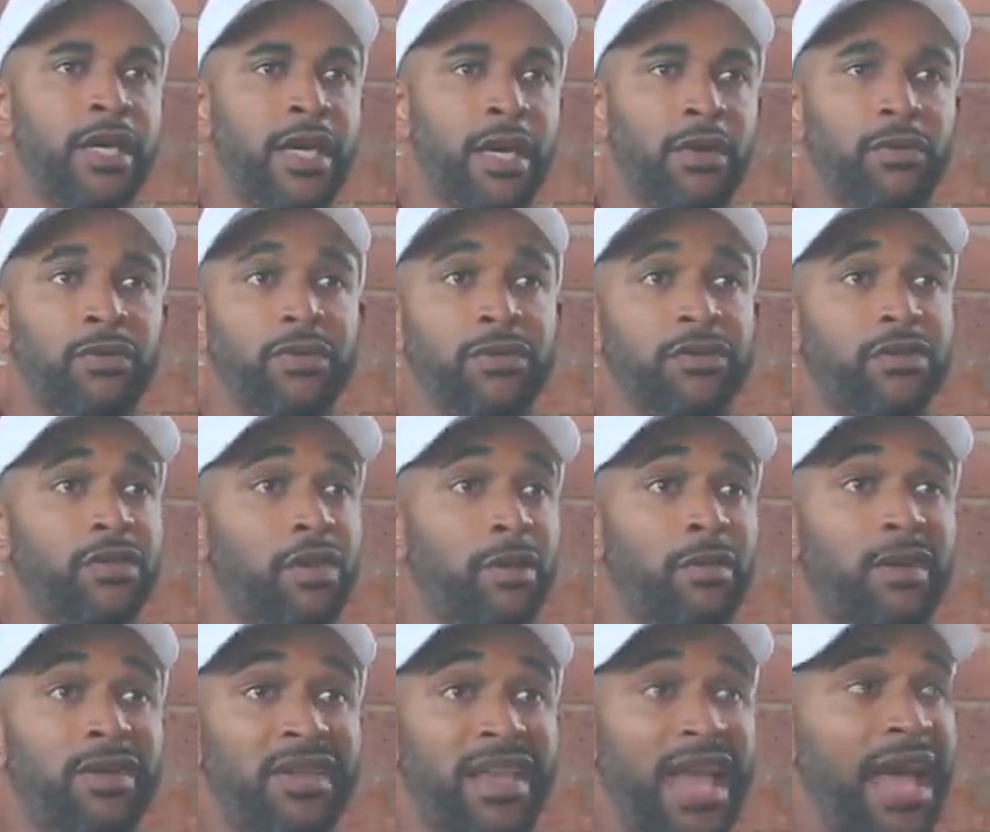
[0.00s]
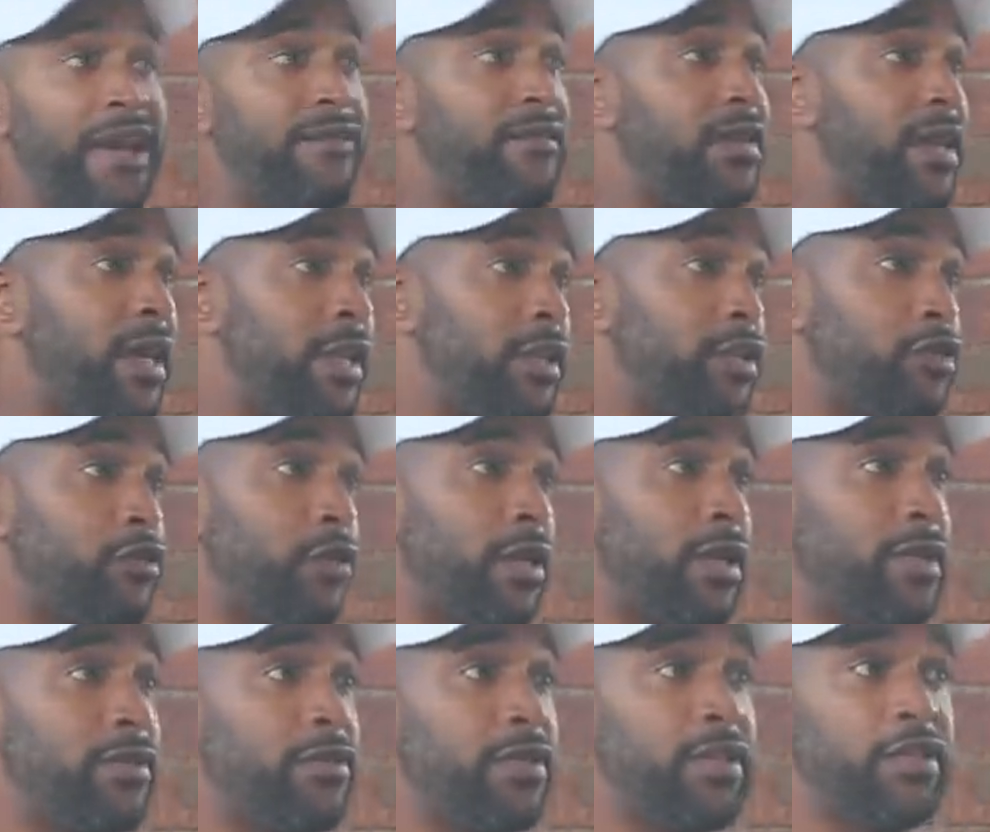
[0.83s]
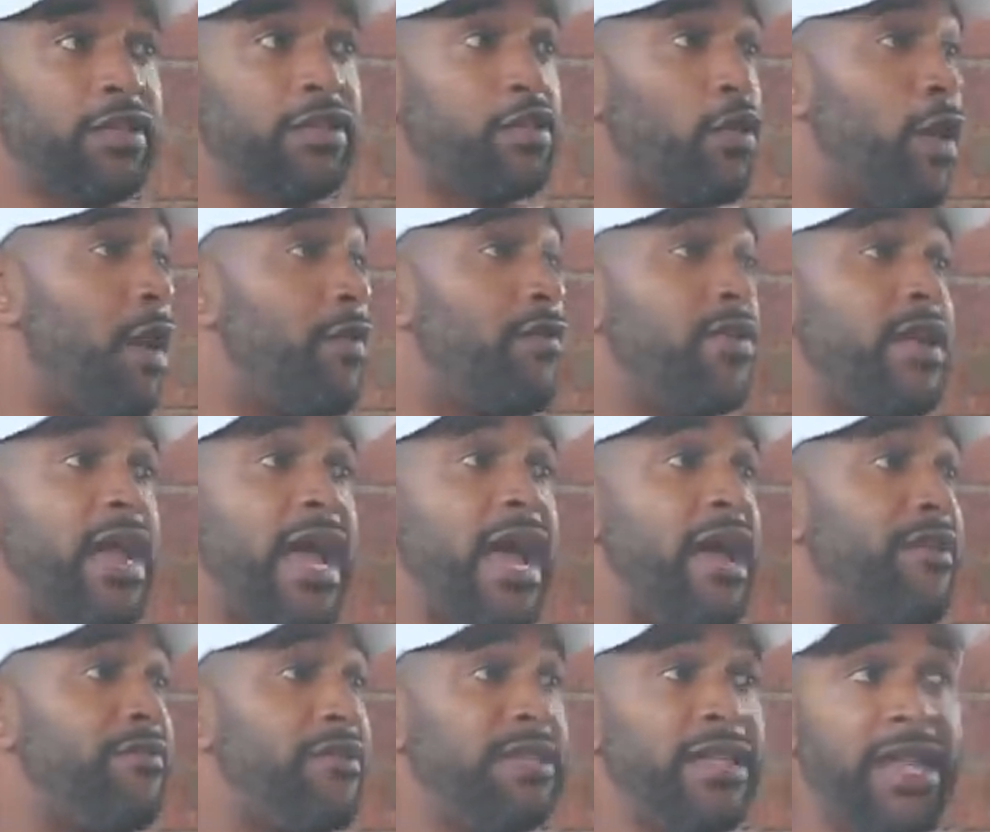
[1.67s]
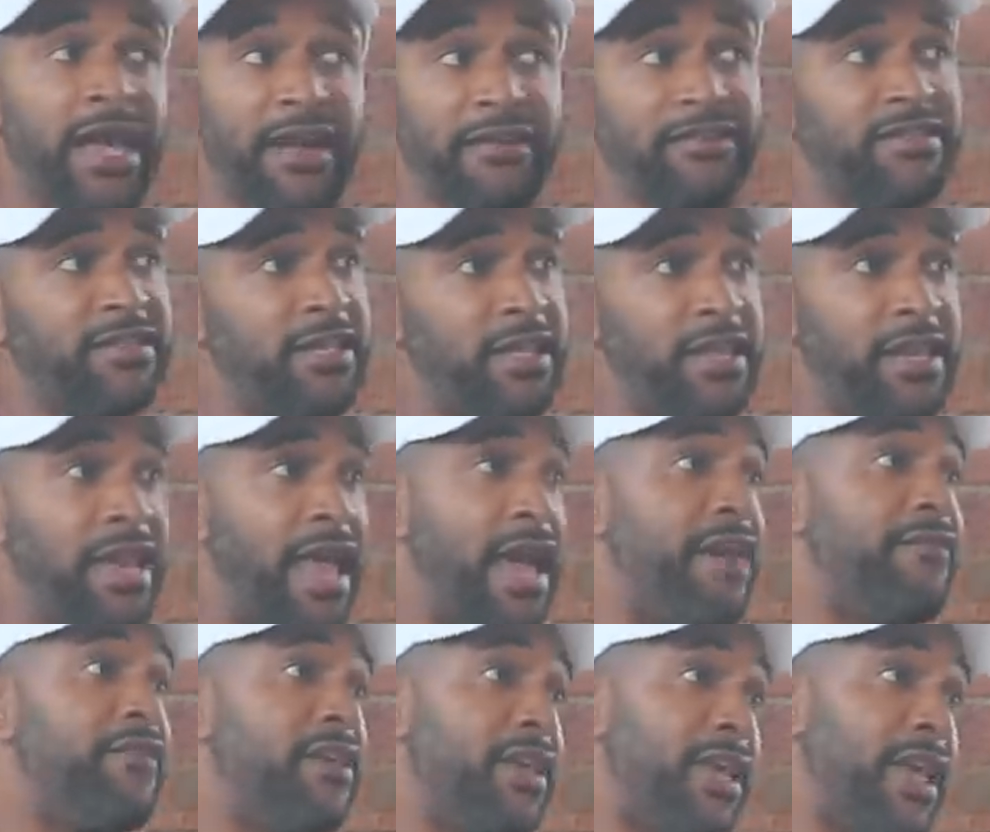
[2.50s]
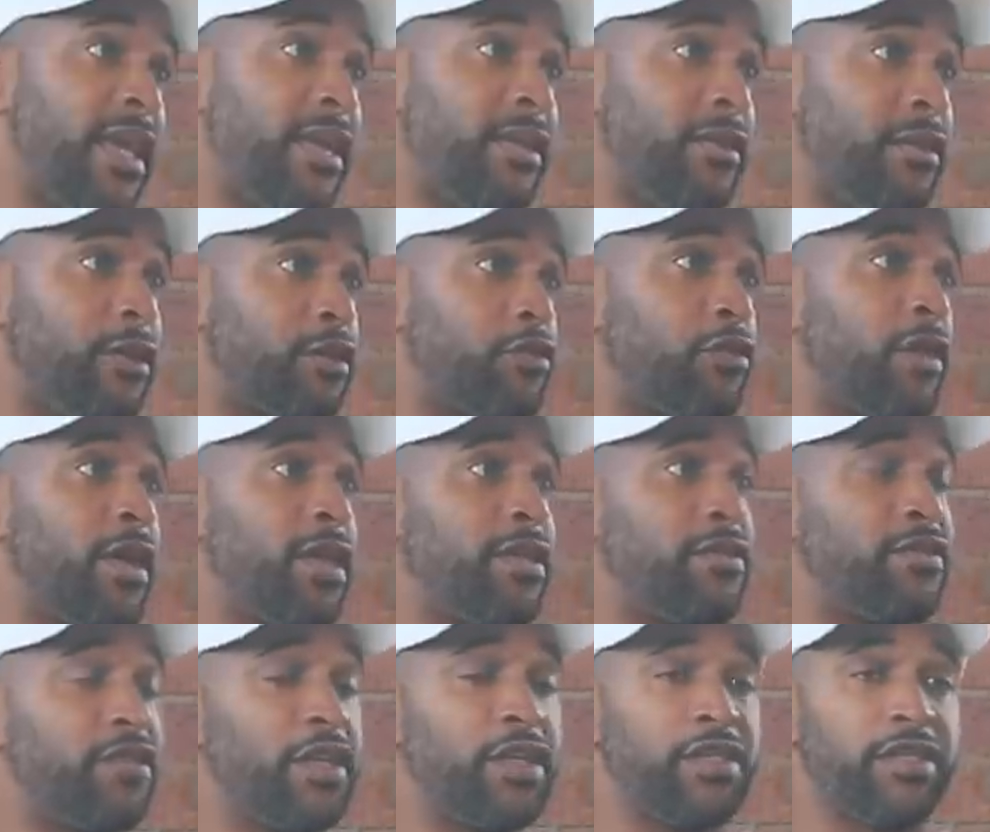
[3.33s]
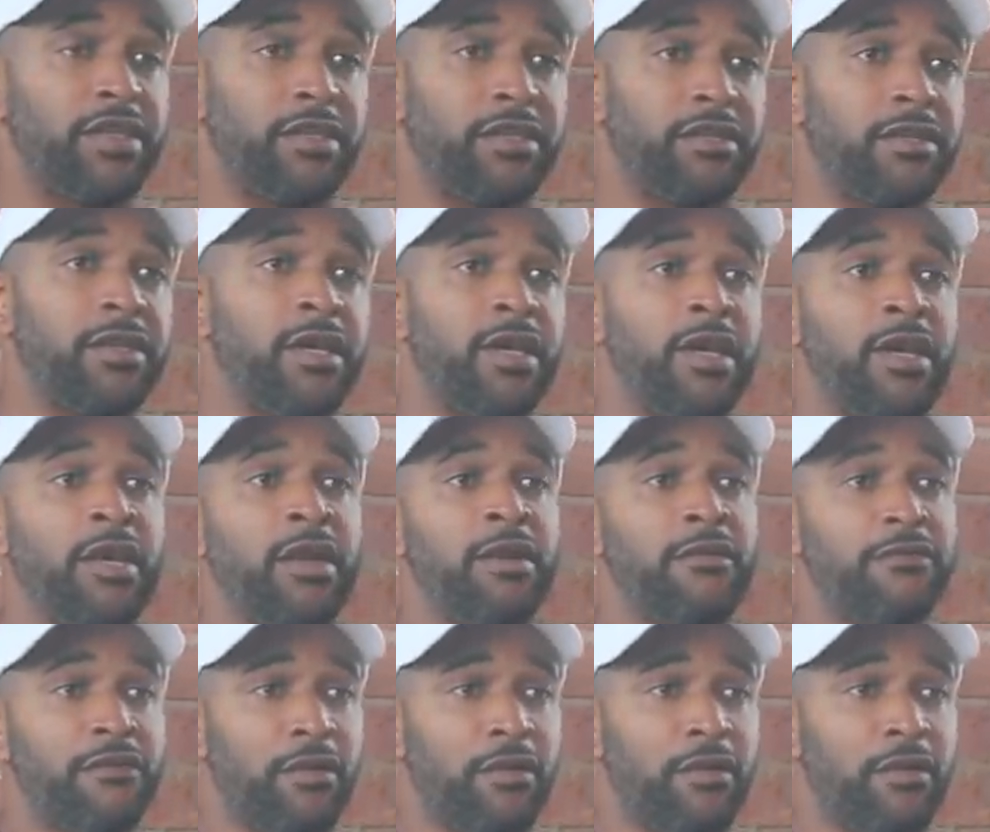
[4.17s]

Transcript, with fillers: And we were talking about navigating transition. So every athlete has to navigate the transition mm-hmm.